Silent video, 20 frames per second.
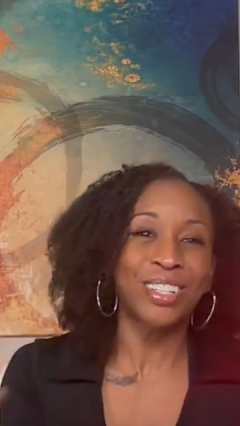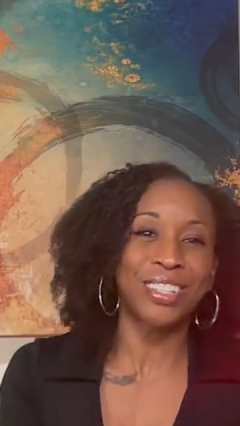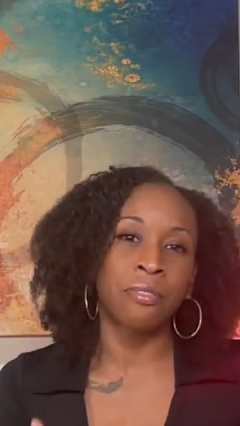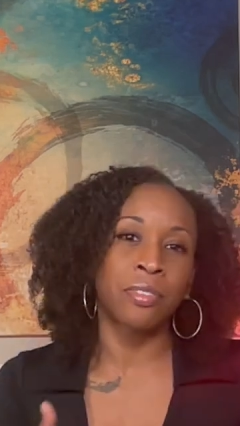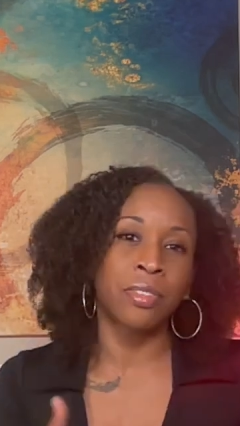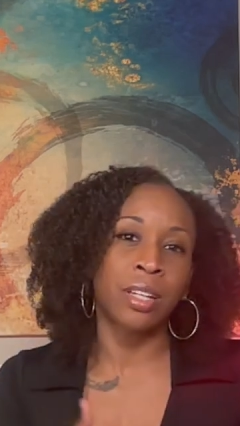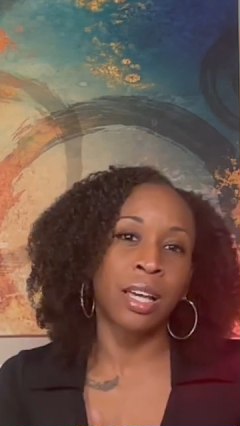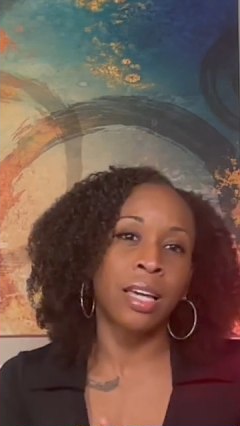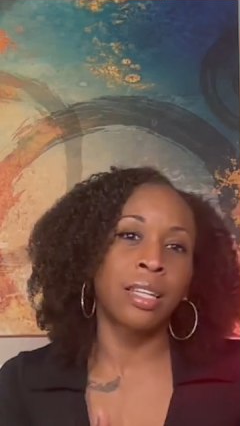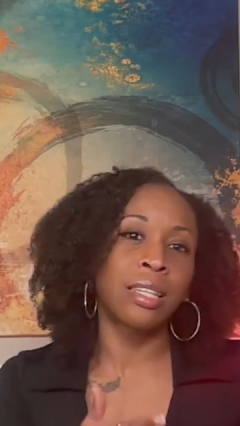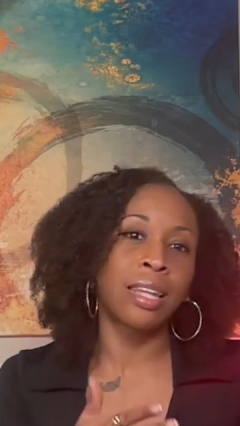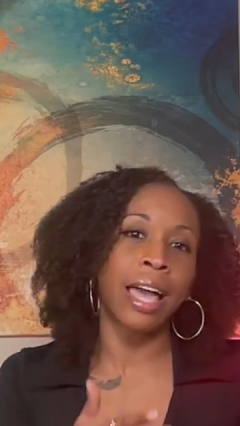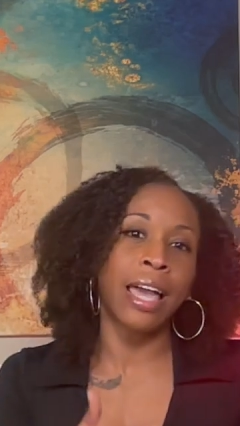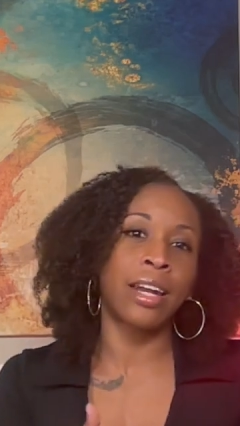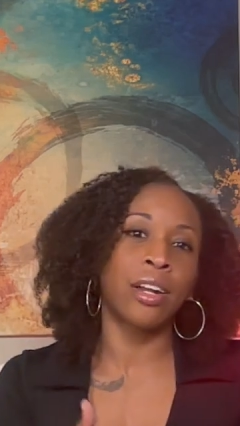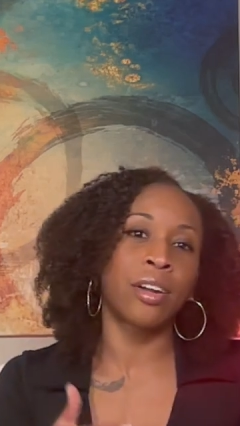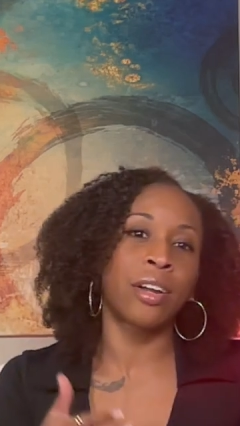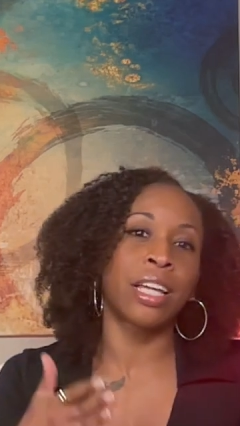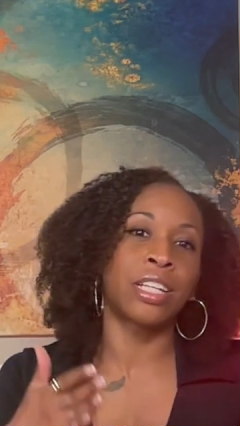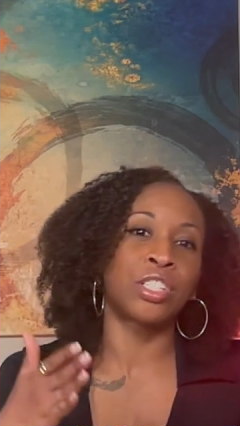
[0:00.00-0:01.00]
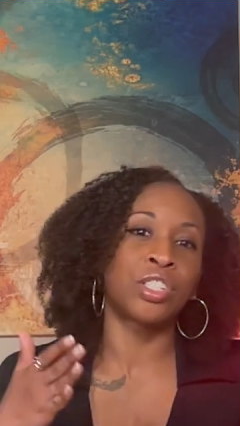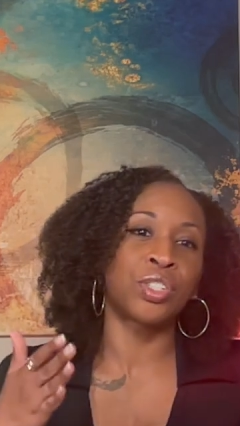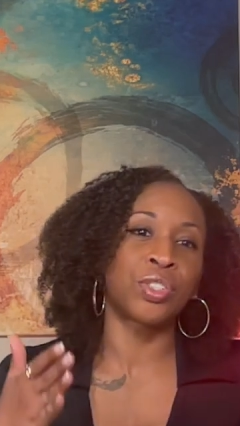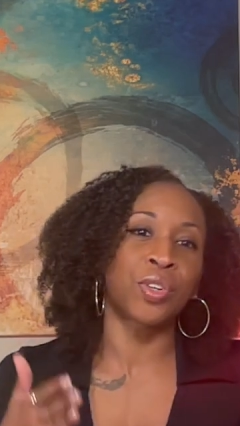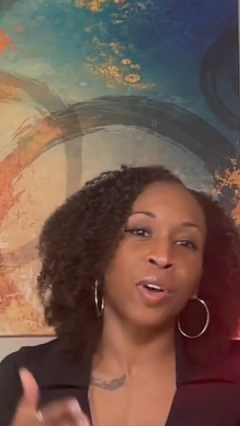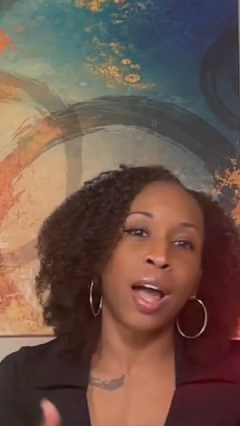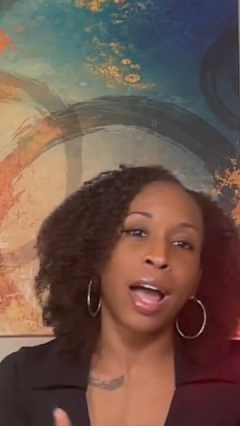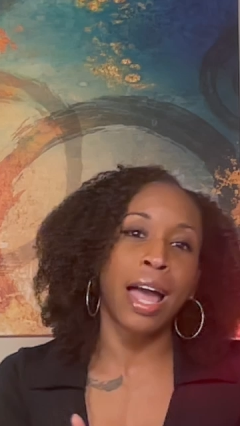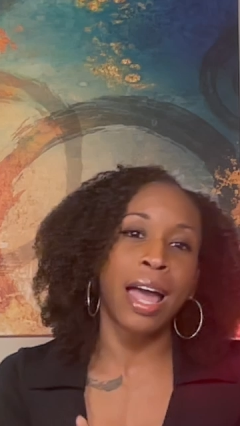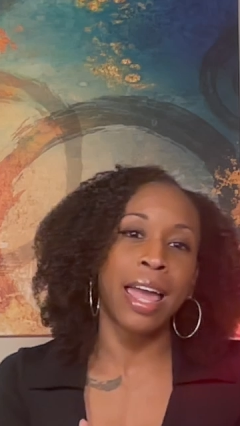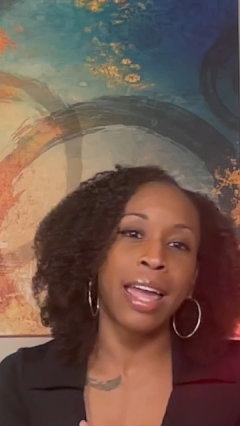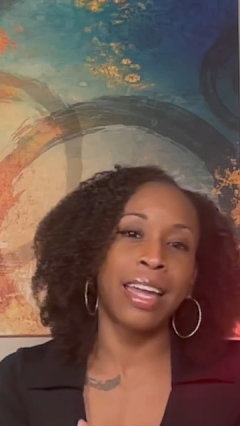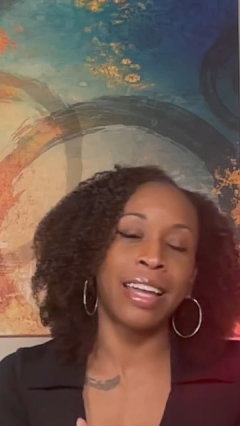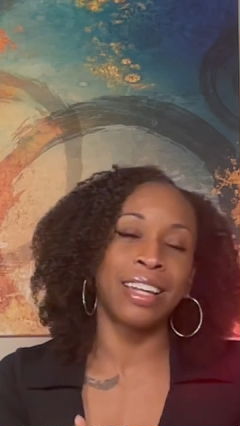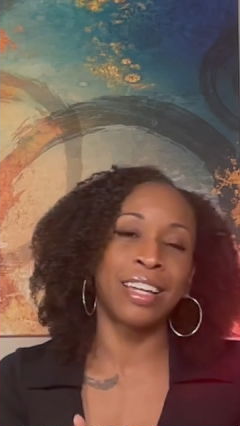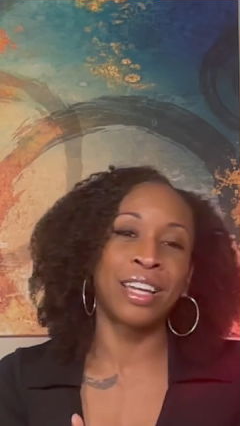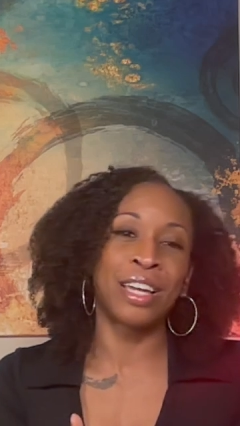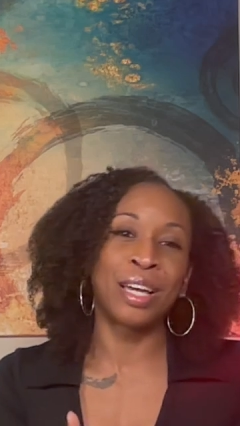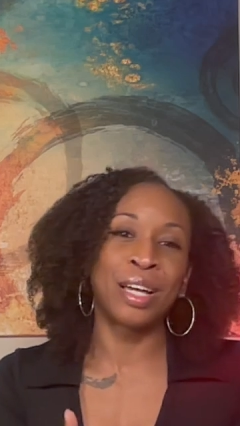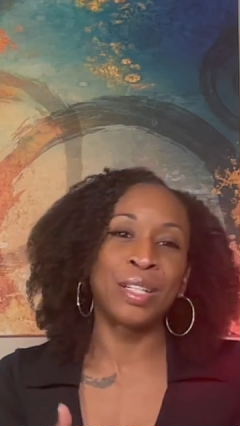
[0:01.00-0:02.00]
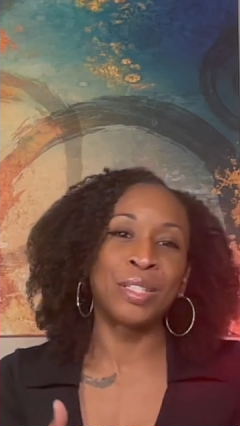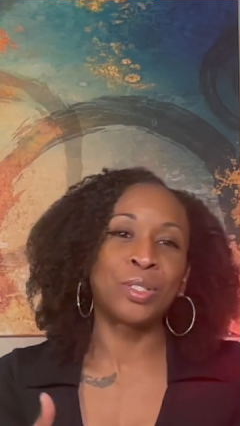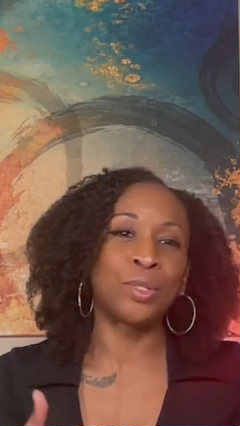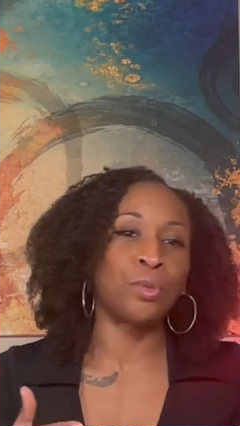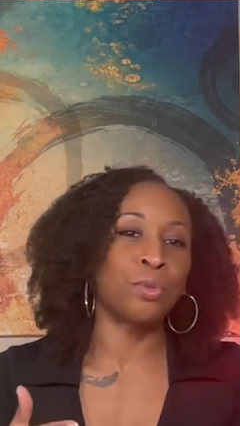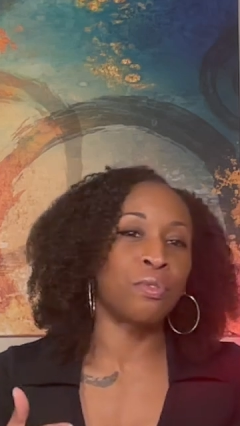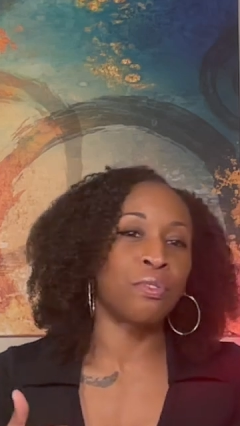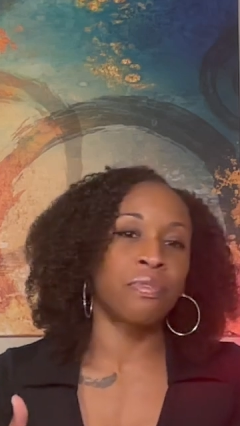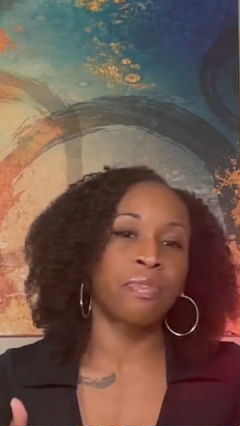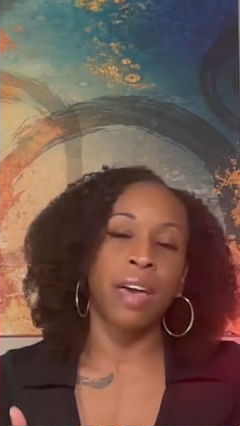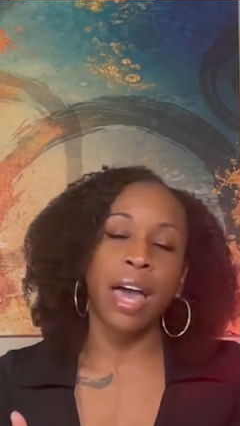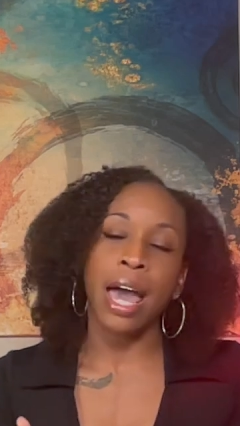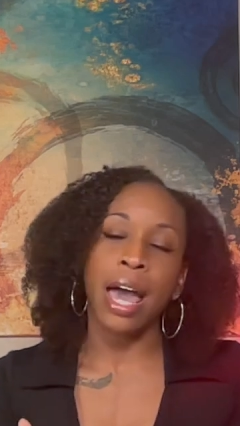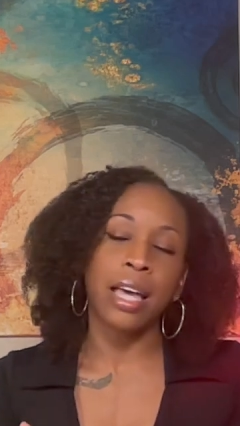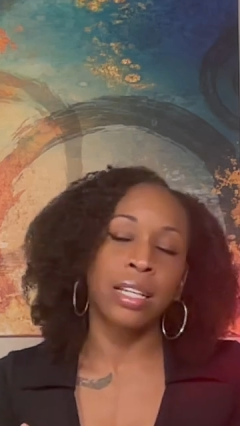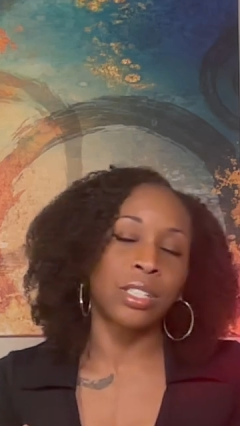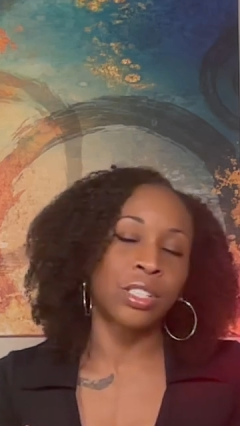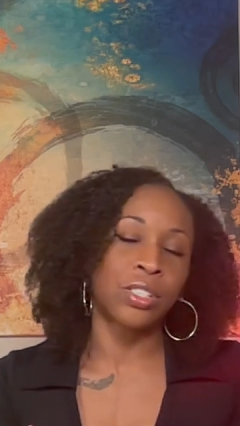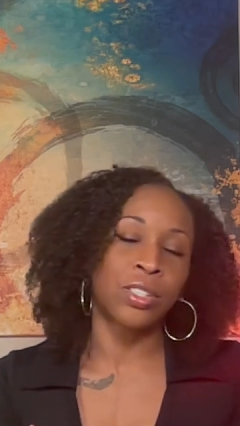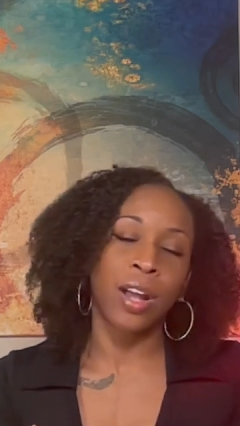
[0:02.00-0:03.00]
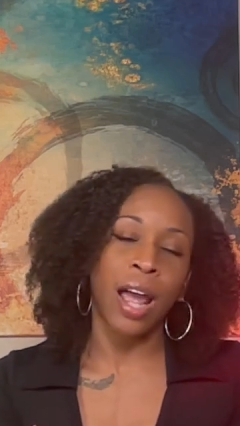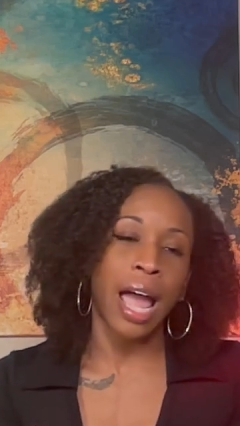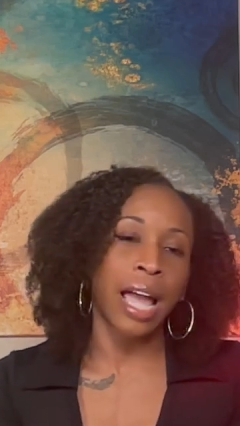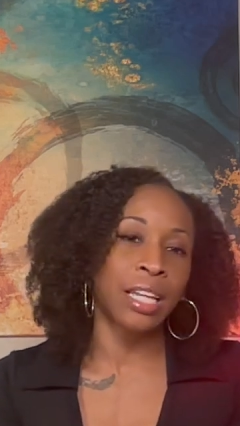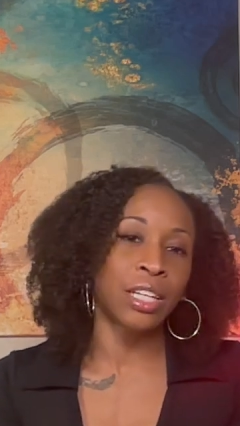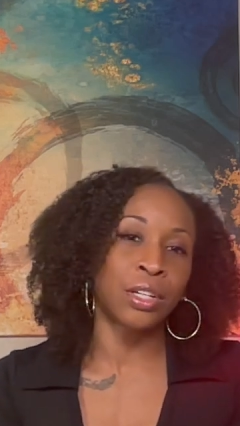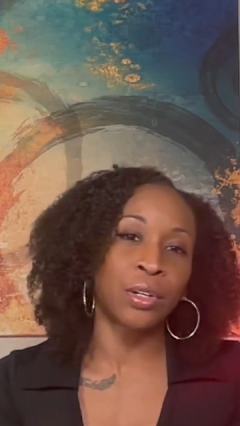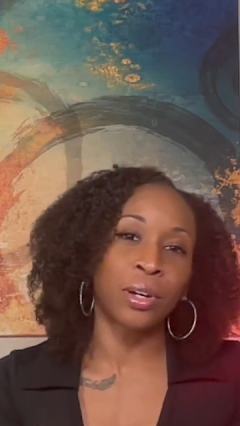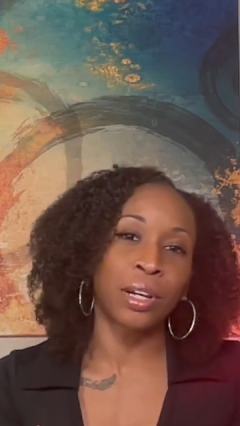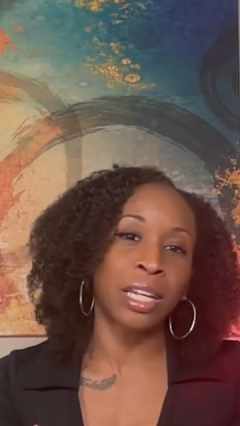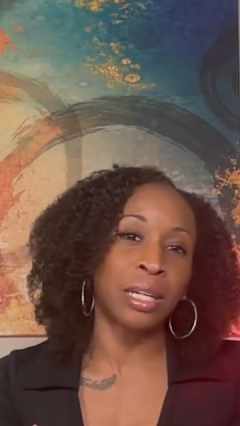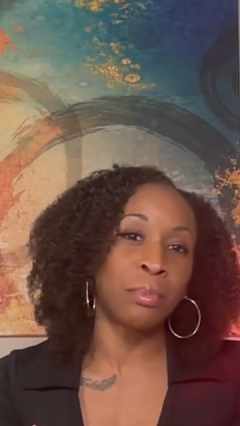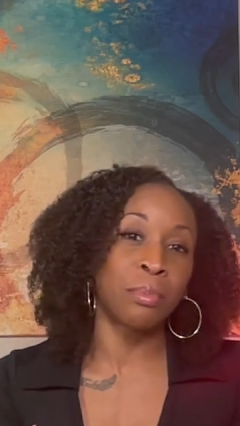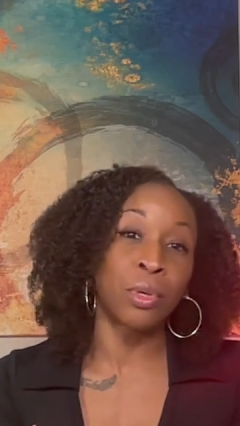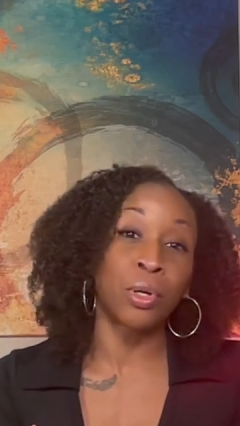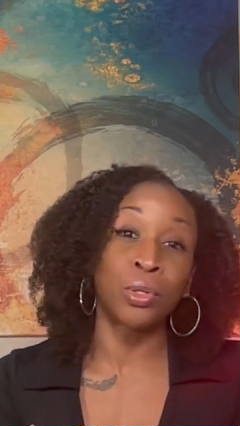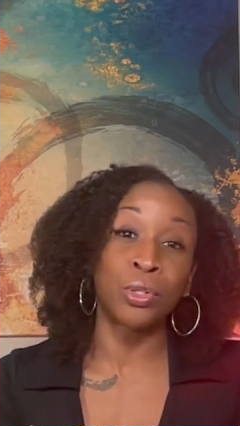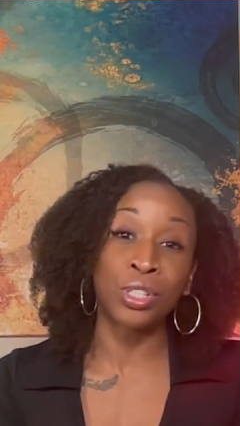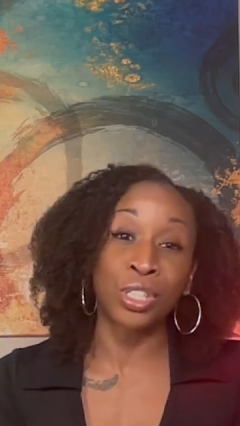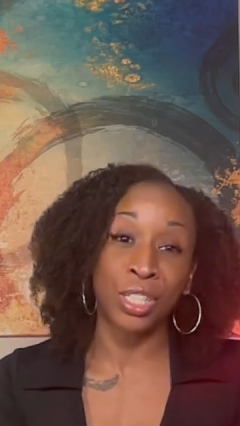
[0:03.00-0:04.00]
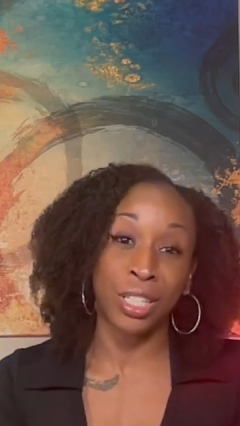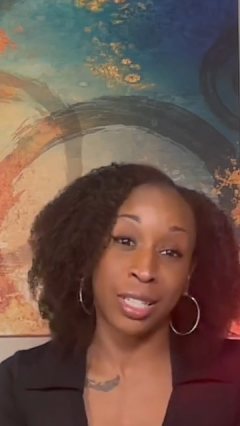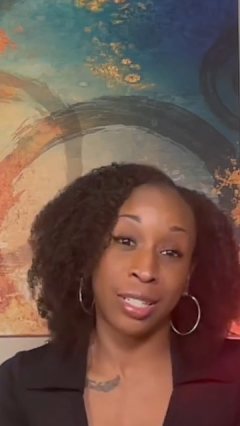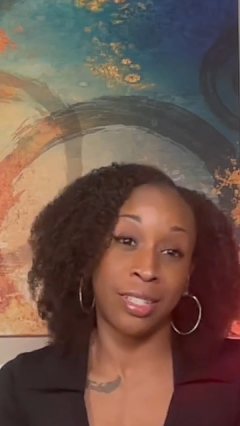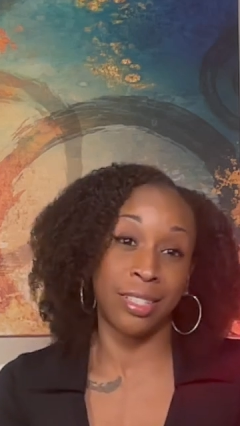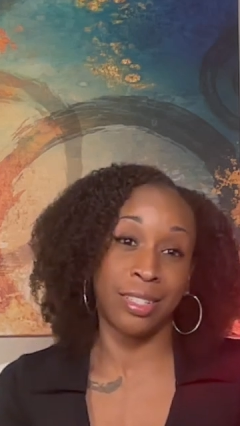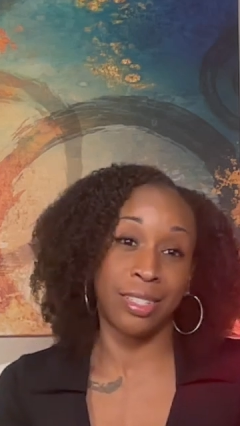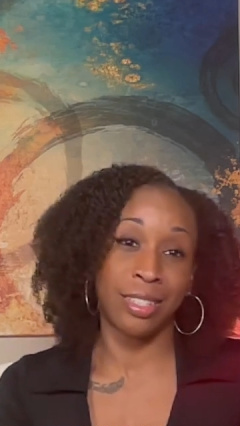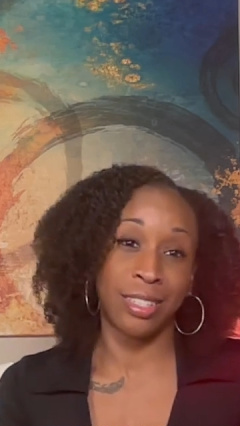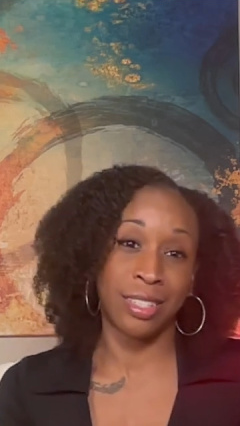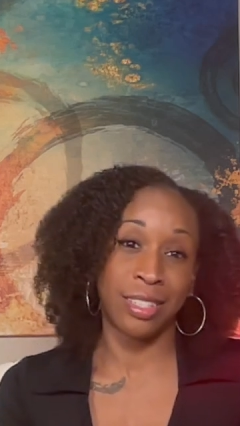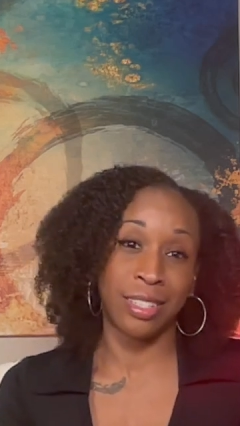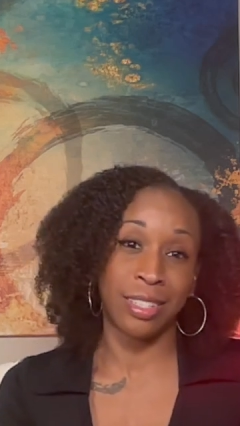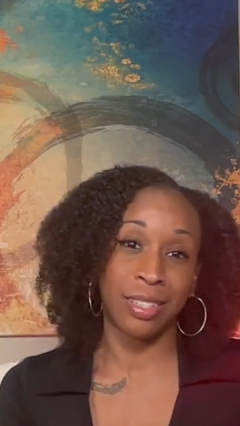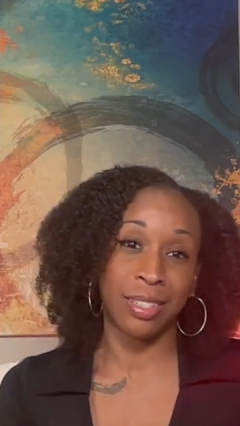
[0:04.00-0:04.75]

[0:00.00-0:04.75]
A floodlighter is trying to fast track your emotions.